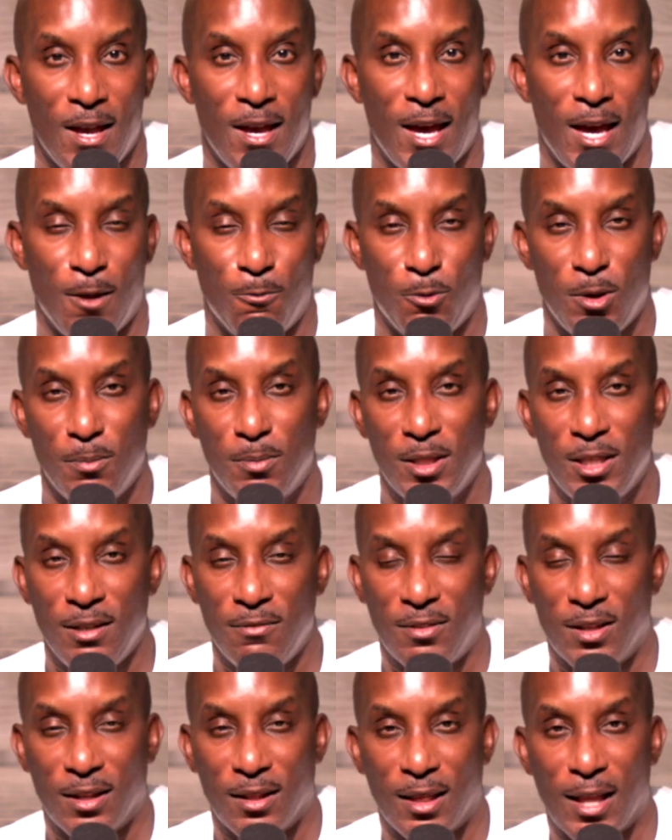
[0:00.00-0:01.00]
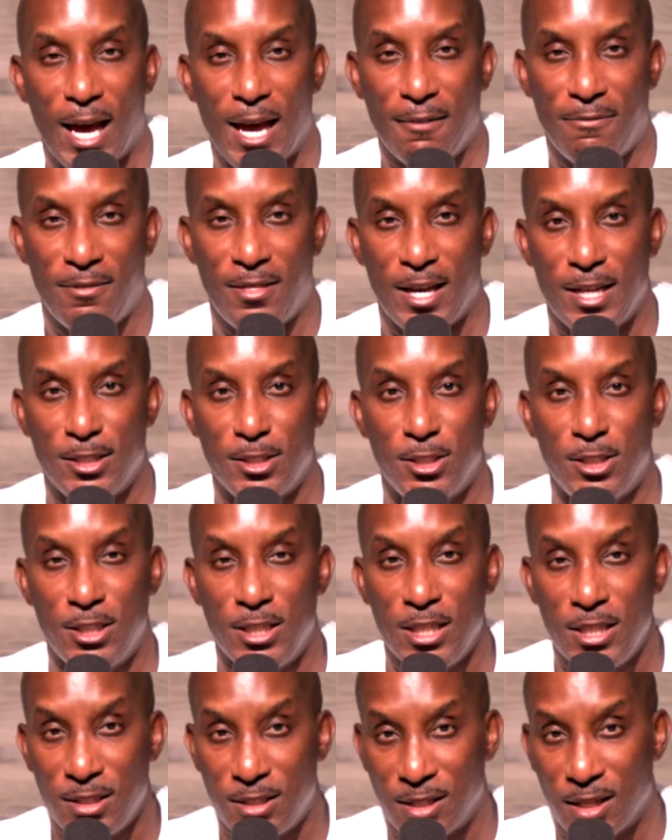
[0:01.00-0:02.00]
And we believe the life that
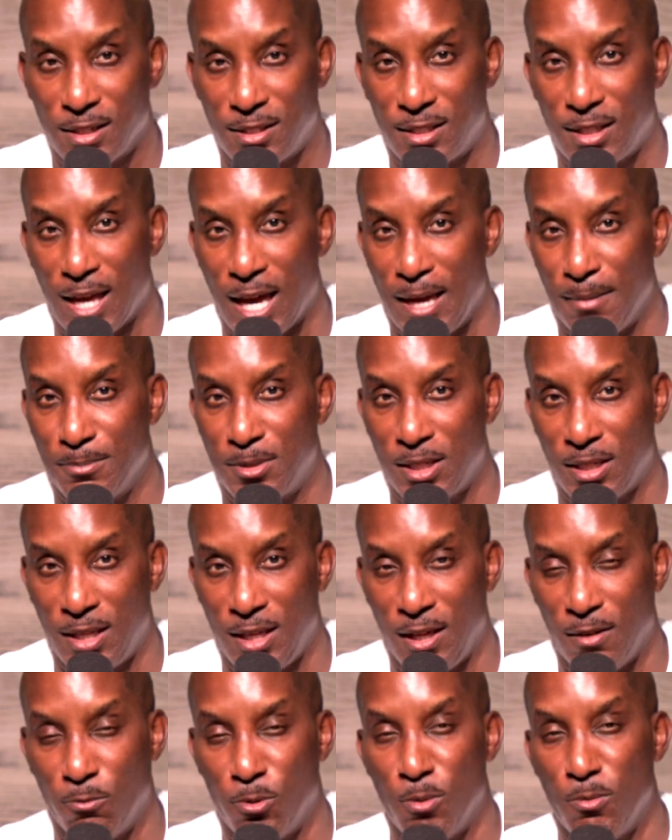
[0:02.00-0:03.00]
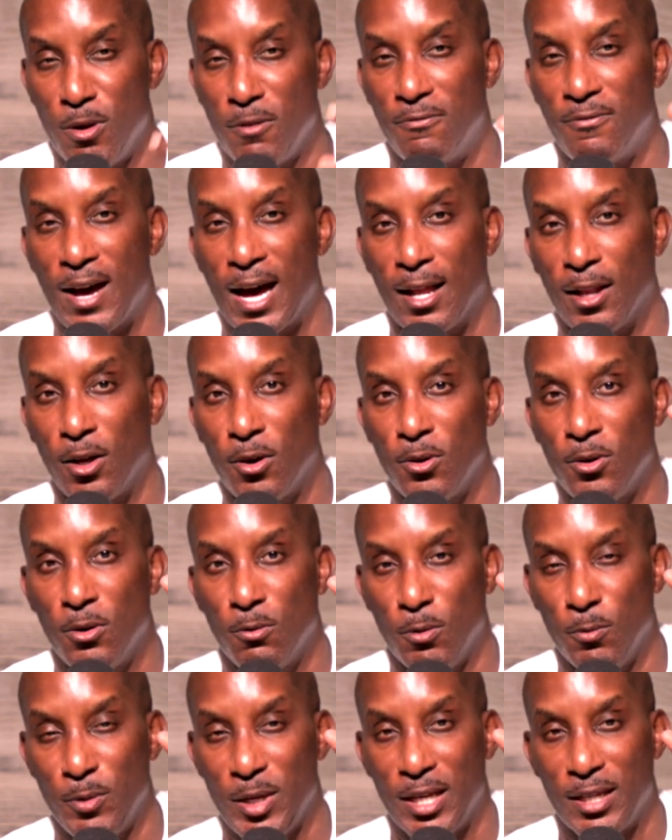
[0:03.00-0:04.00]
Jesus came to give when we follow,
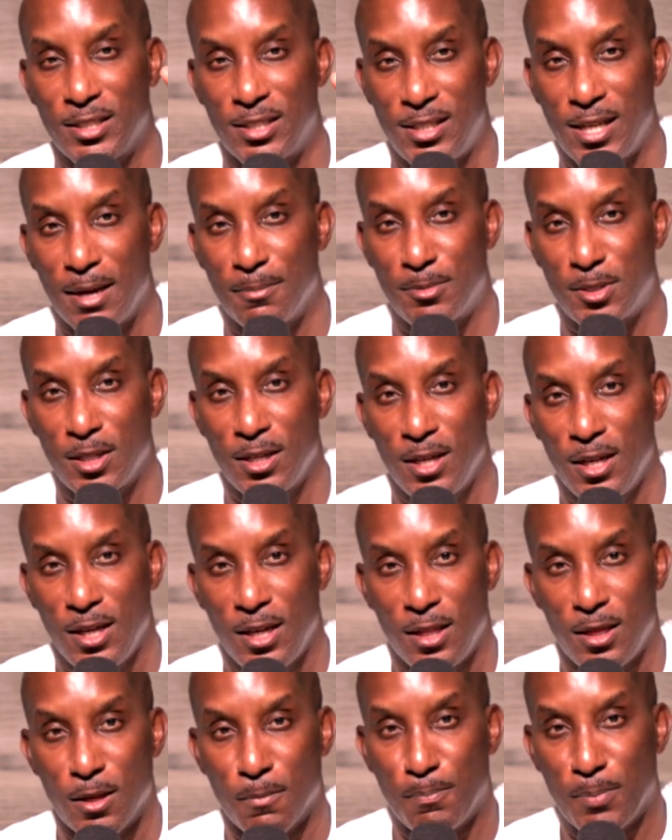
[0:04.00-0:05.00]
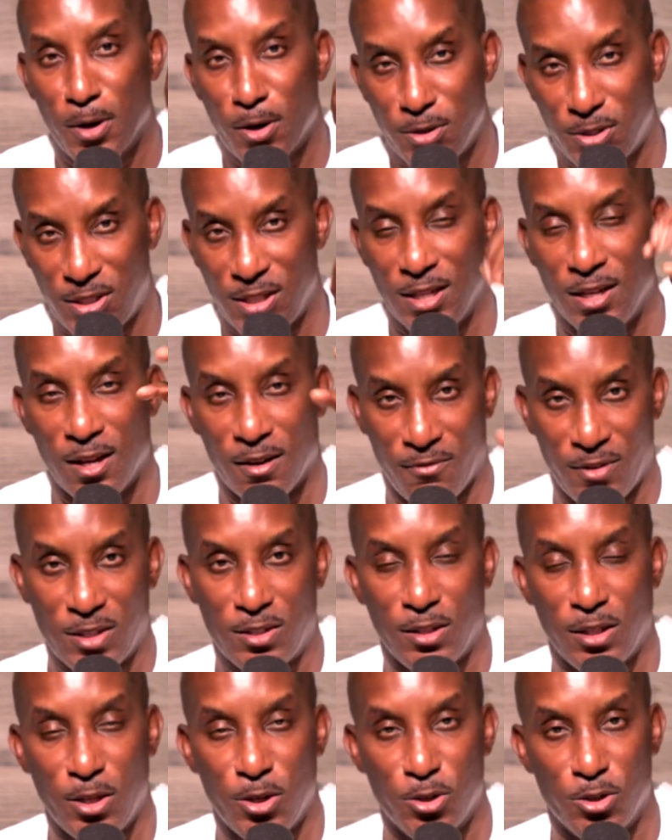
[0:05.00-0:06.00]
when we accept the person of
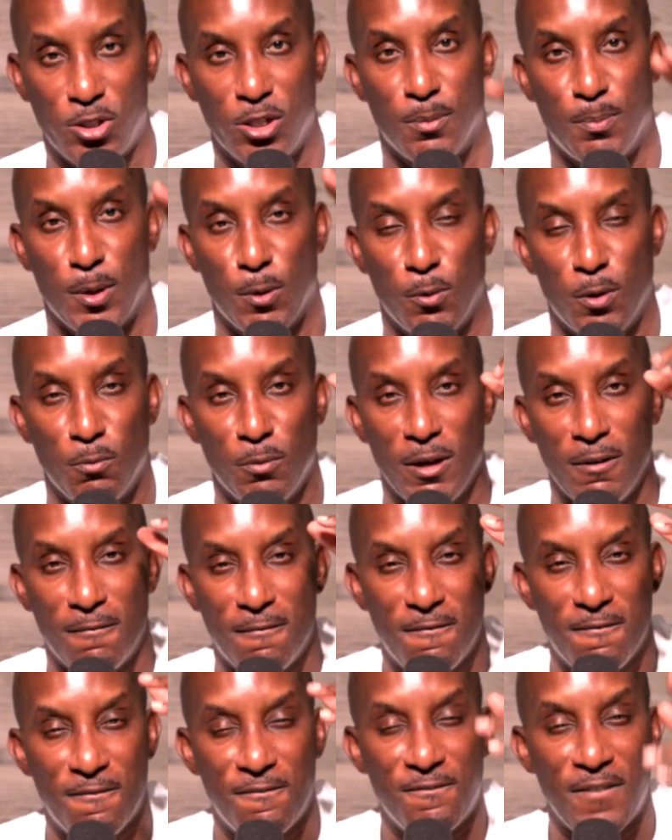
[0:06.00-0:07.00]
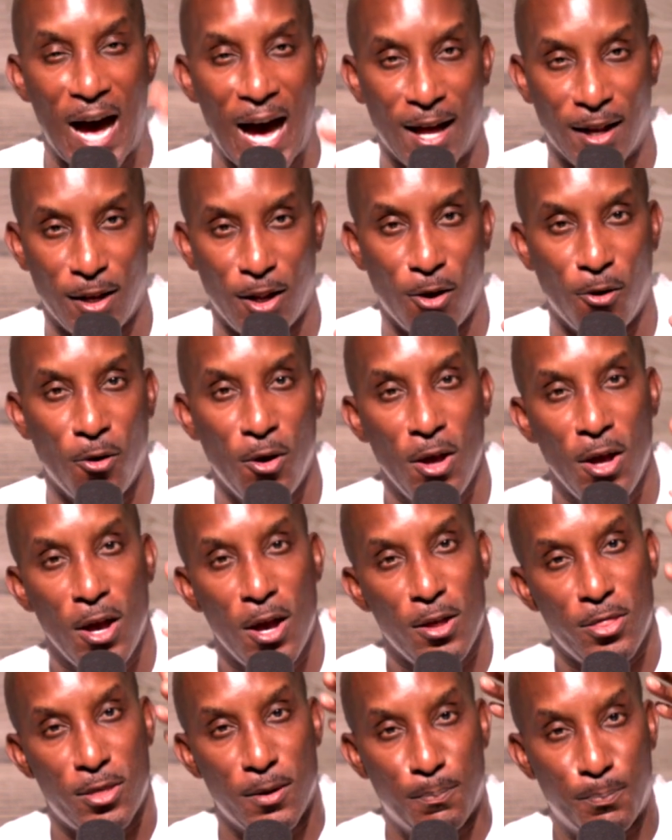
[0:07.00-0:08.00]
his leadership, and when we follow
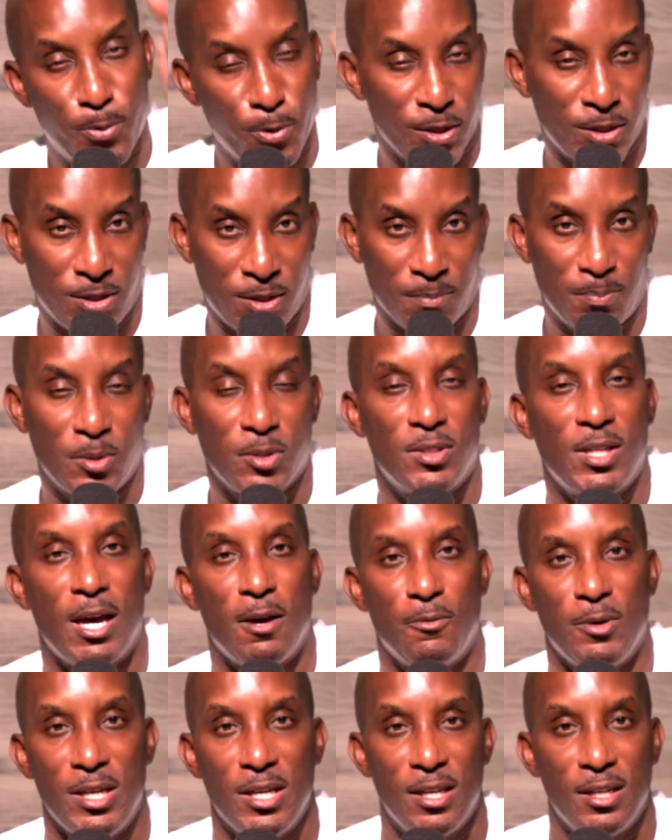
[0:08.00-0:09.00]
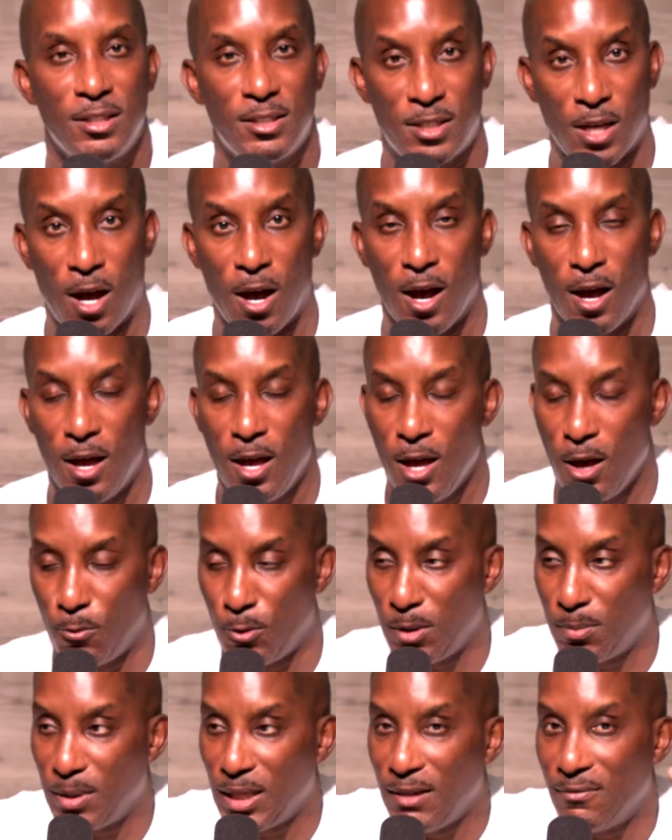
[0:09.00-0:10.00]
the principles that we taught,
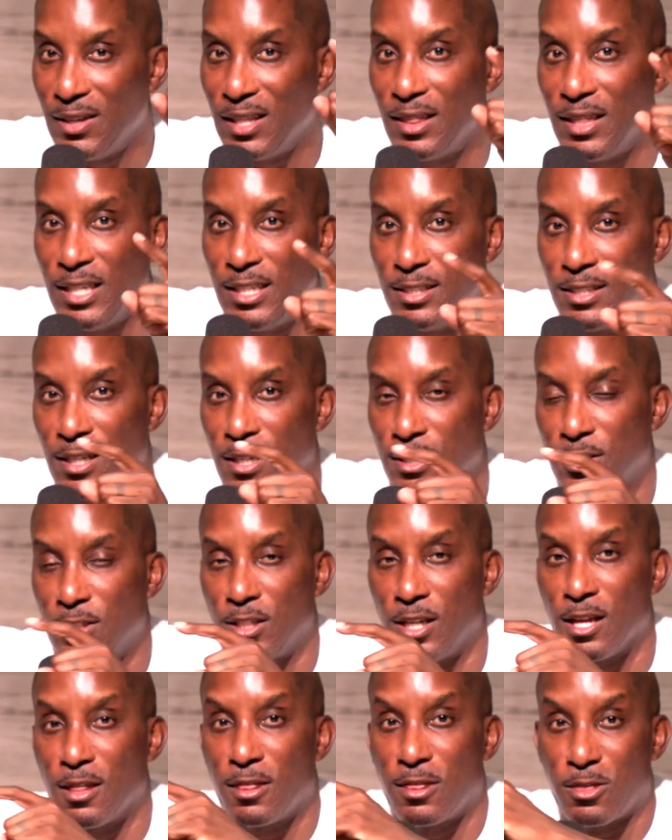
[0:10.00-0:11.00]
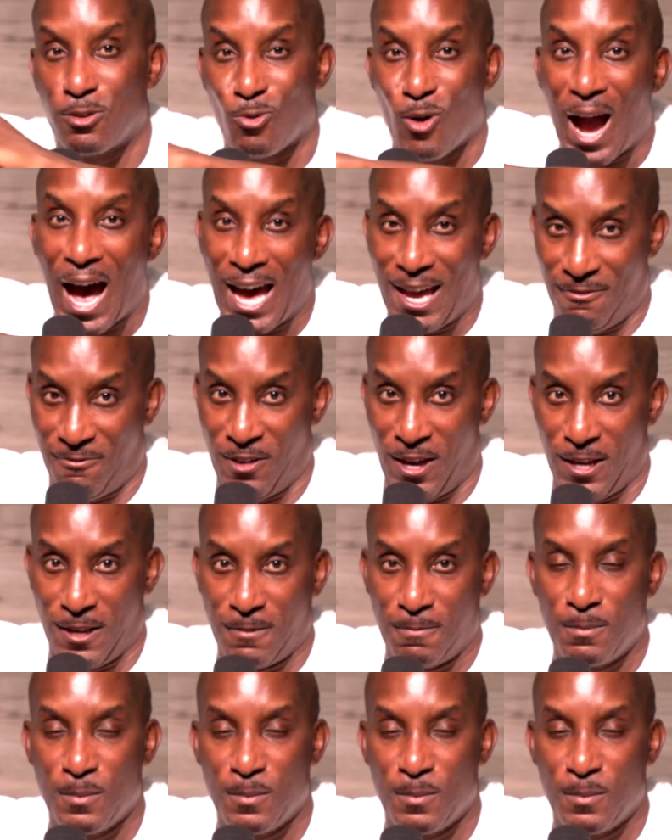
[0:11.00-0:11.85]
we believe it leads us to thriving.